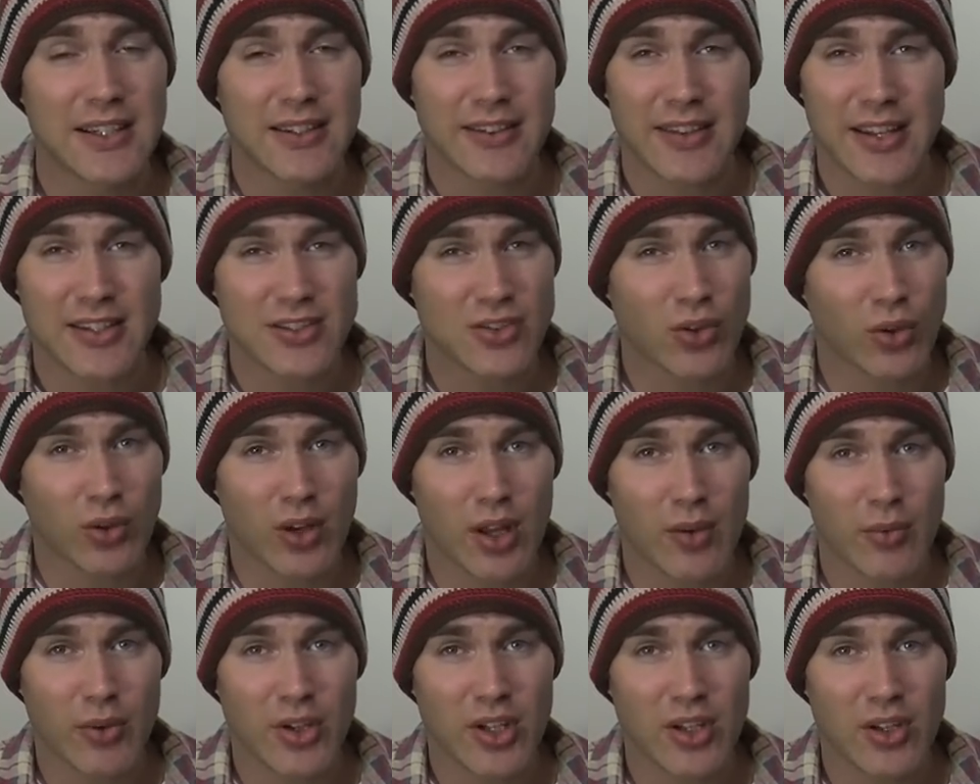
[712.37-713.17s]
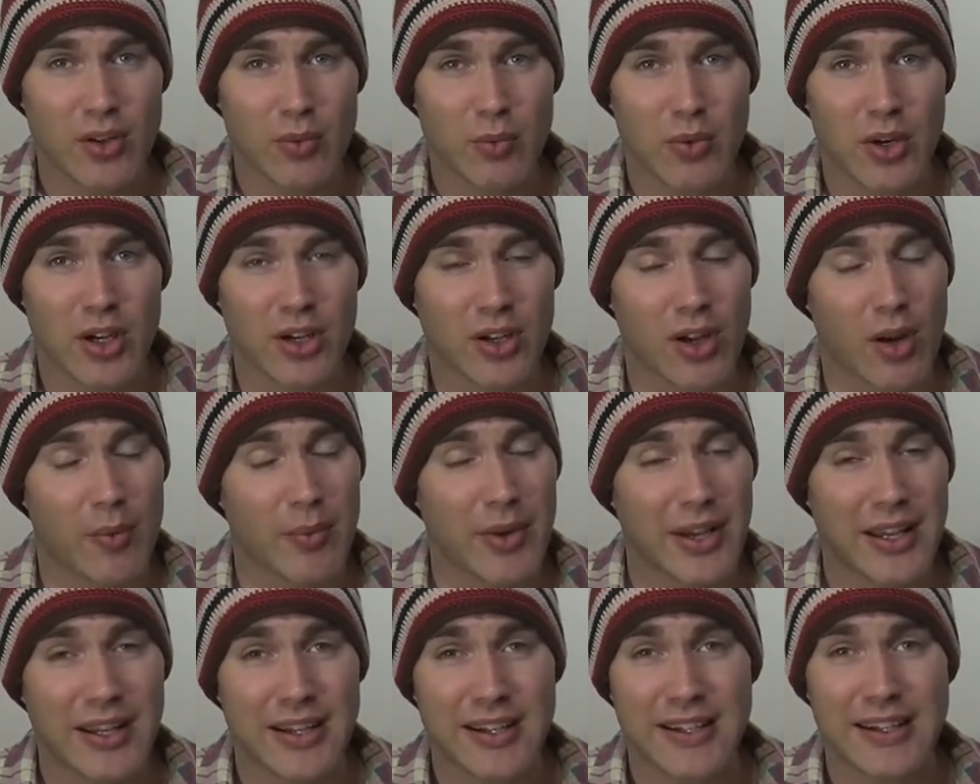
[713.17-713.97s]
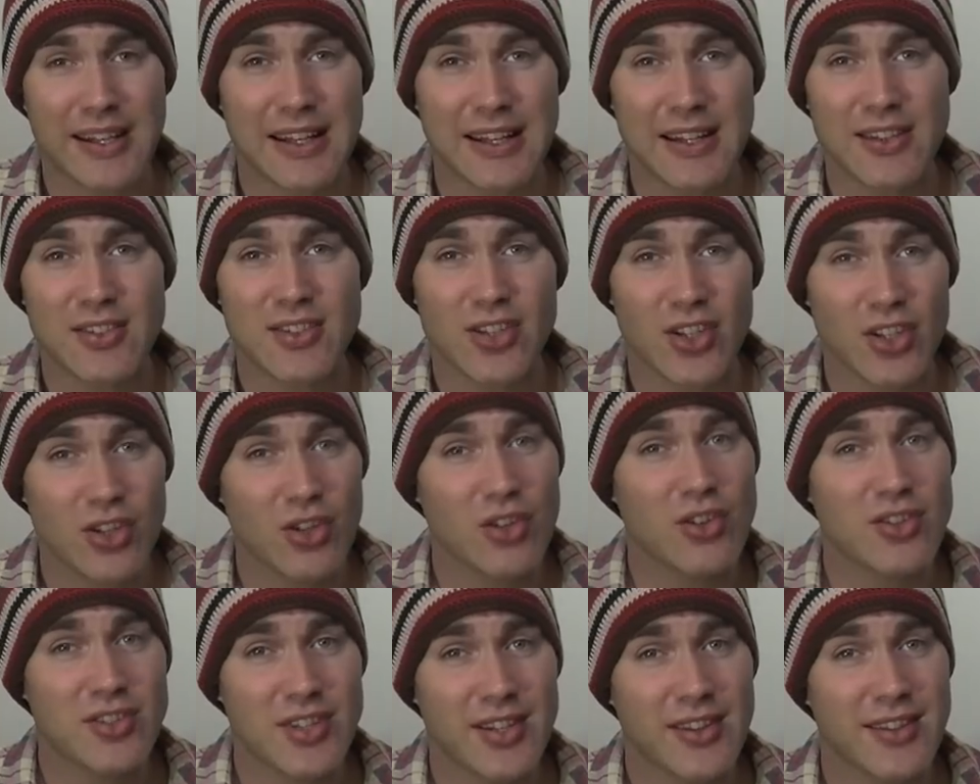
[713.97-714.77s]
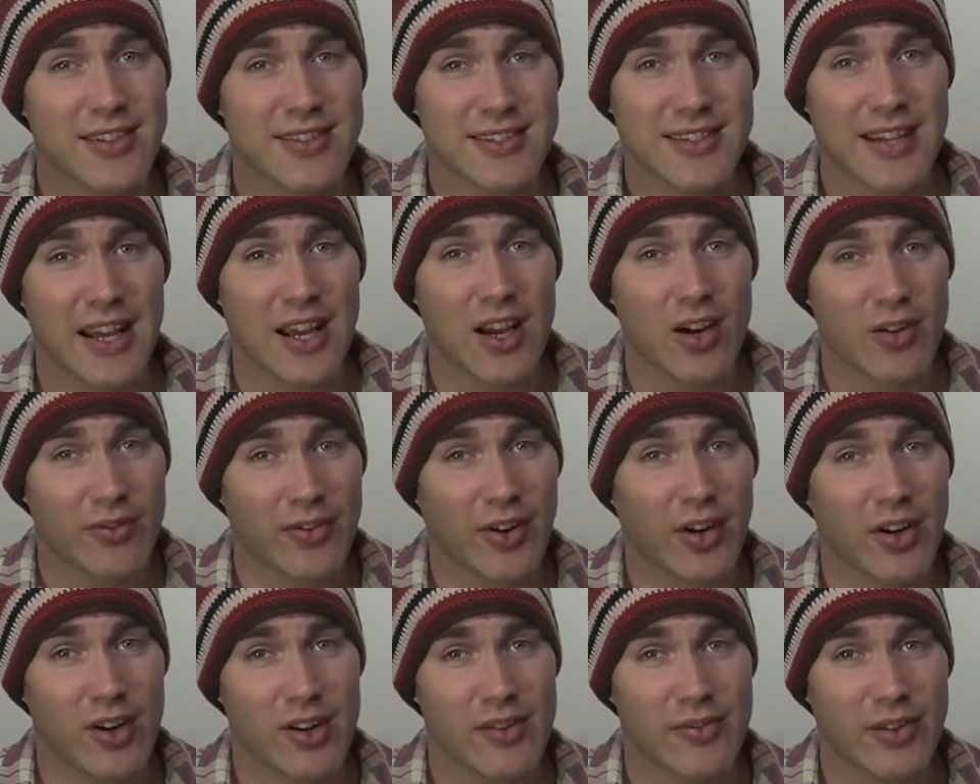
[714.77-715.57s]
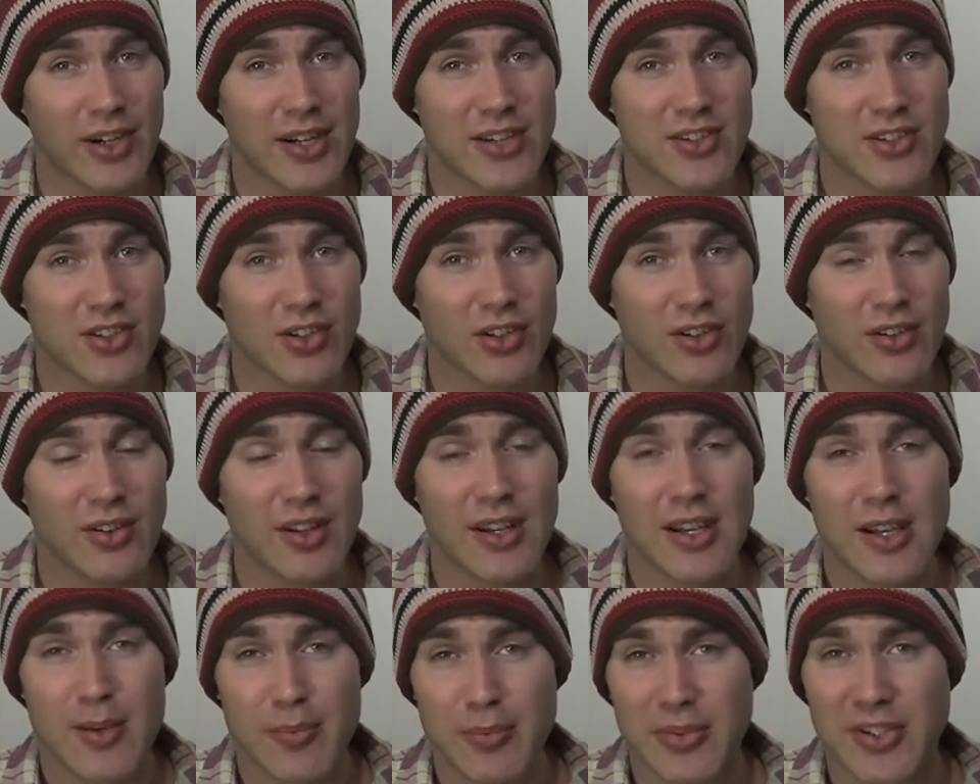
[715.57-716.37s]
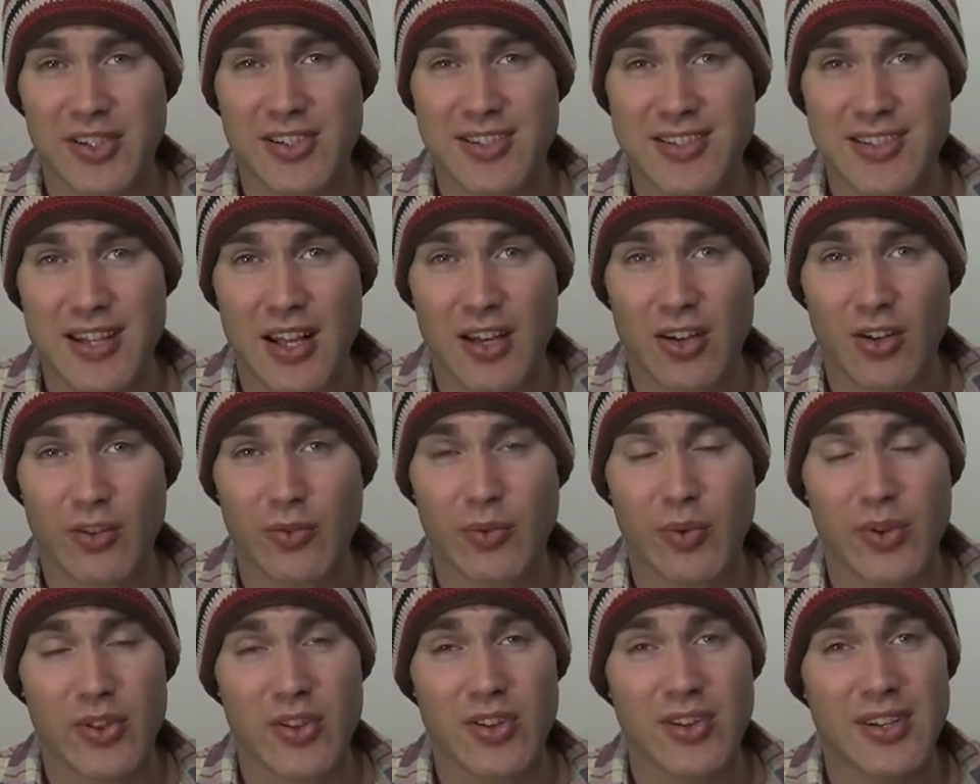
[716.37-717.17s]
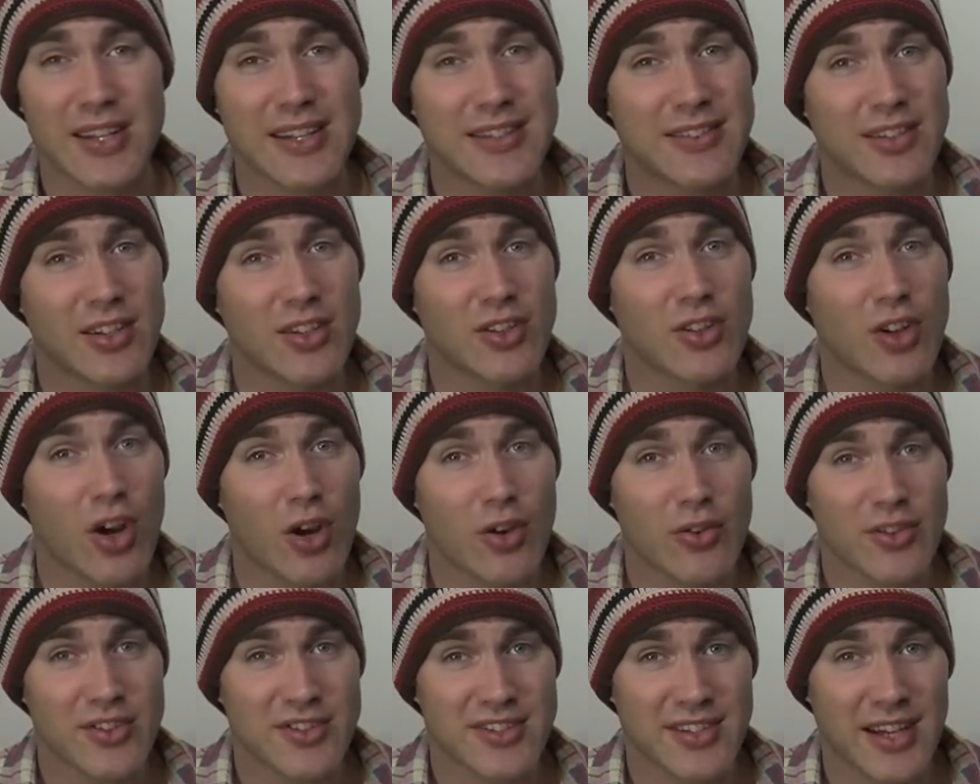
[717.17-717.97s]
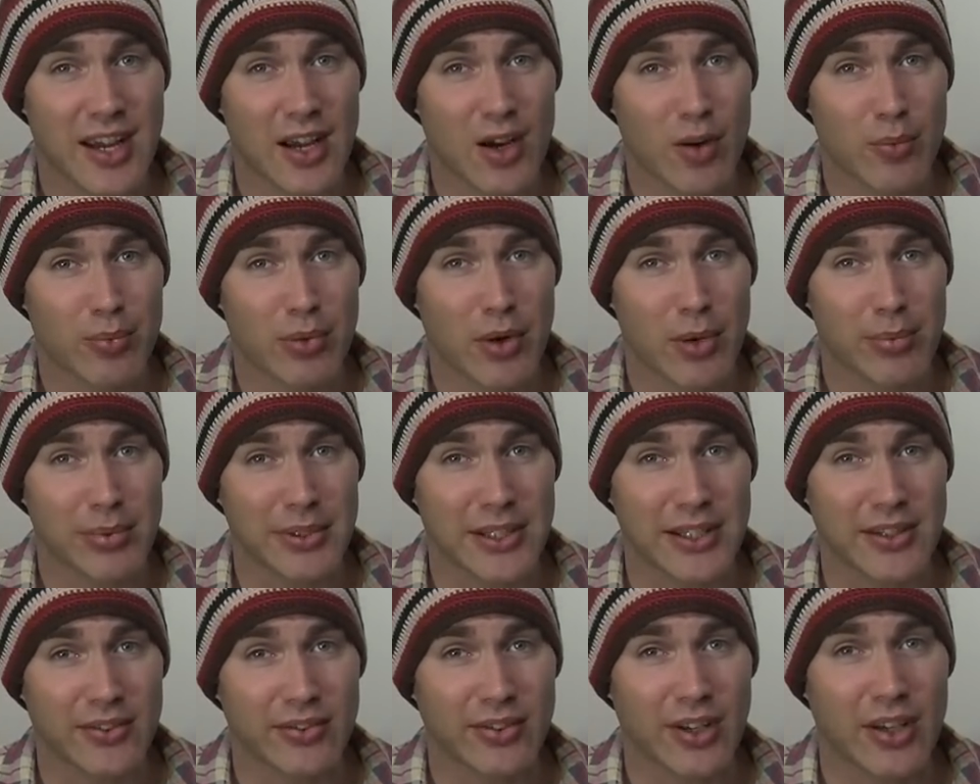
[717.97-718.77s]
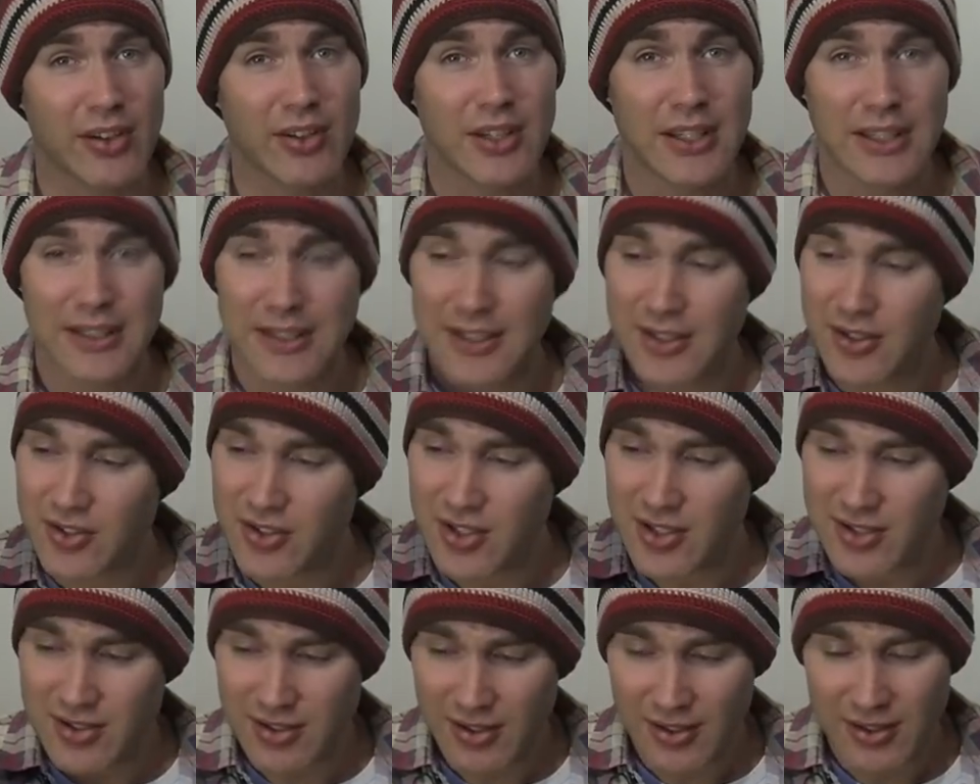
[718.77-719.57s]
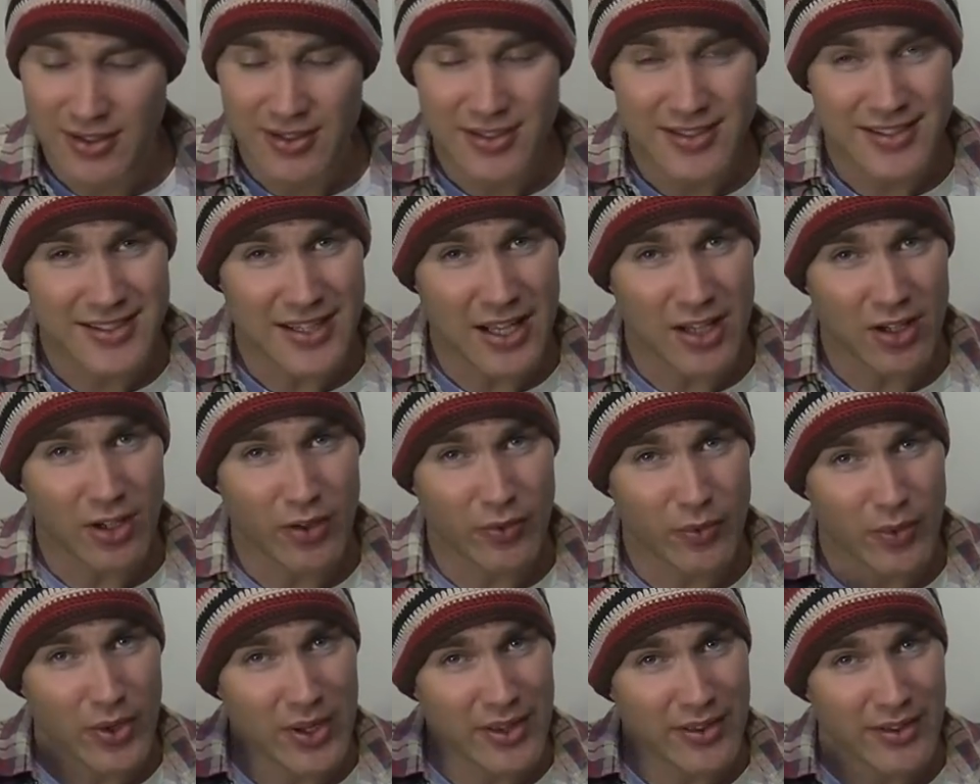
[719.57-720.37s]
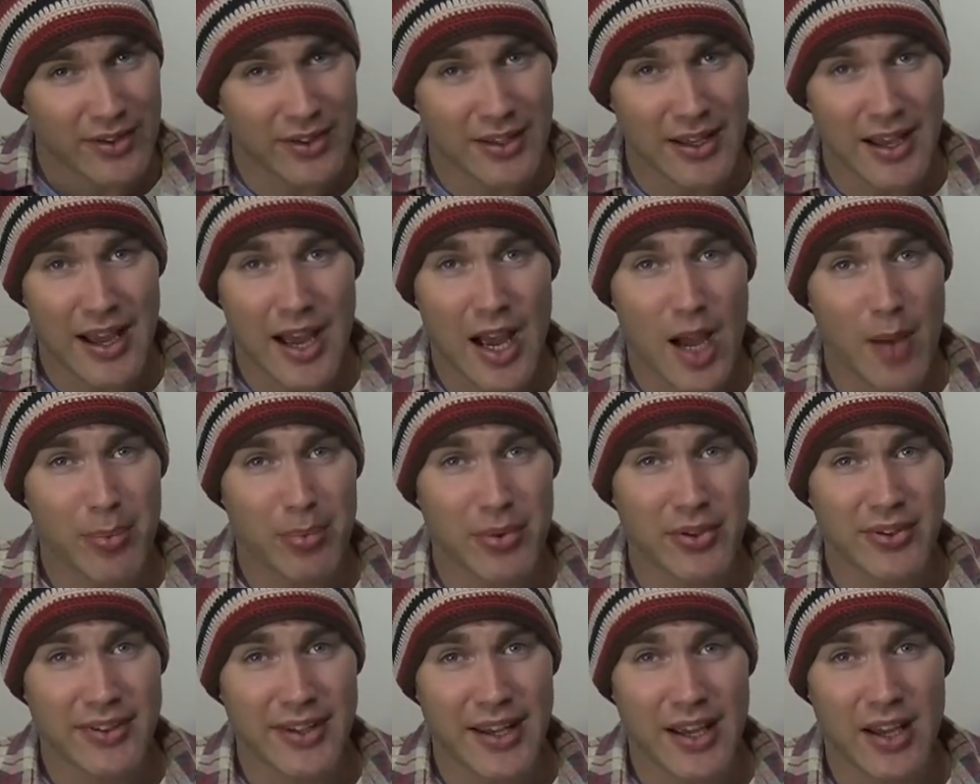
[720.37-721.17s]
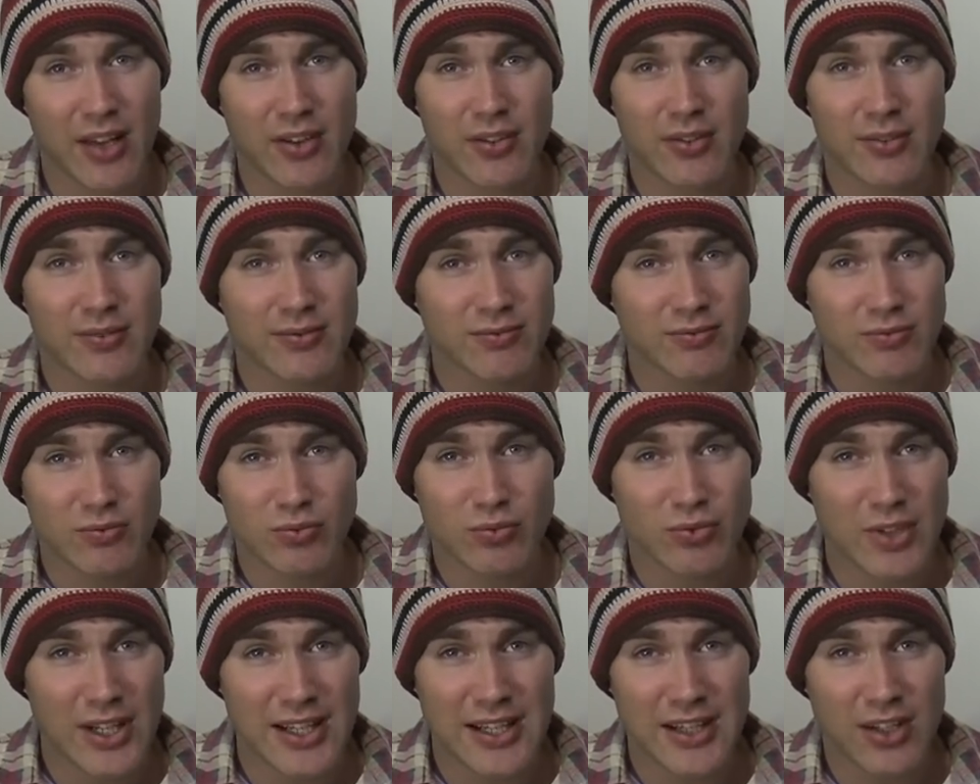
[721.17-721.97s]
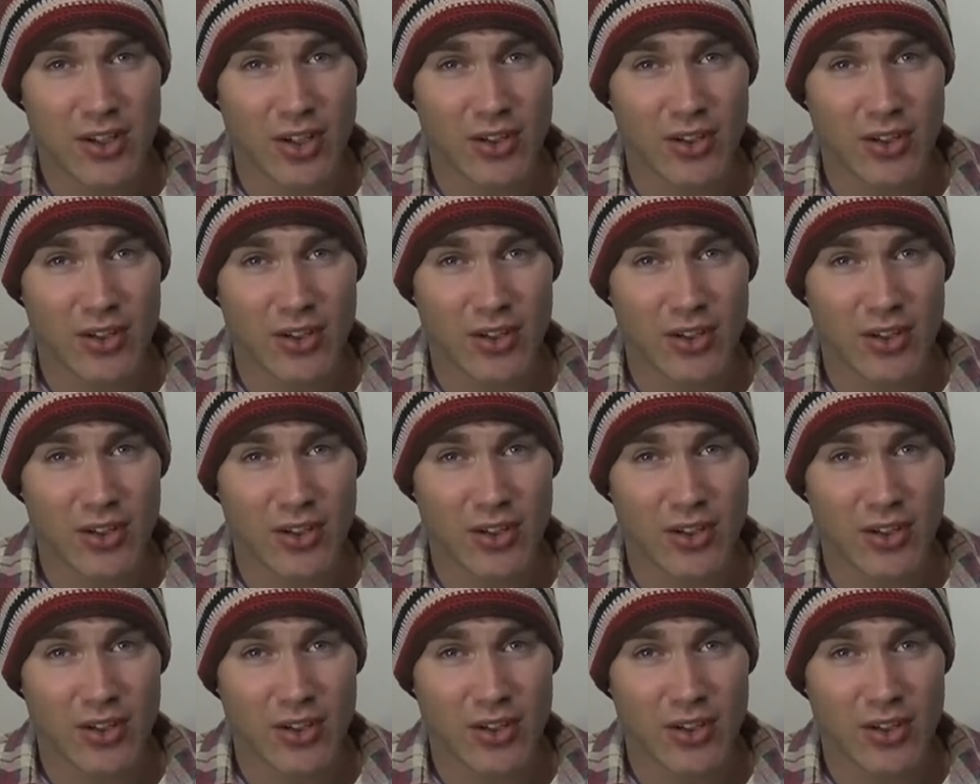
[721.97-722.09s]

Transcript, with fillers: That's all I want you to work on. We're going to get into using the scale very, very soon, but to start off with, you need to know the scale properly. So just start off with up and down, really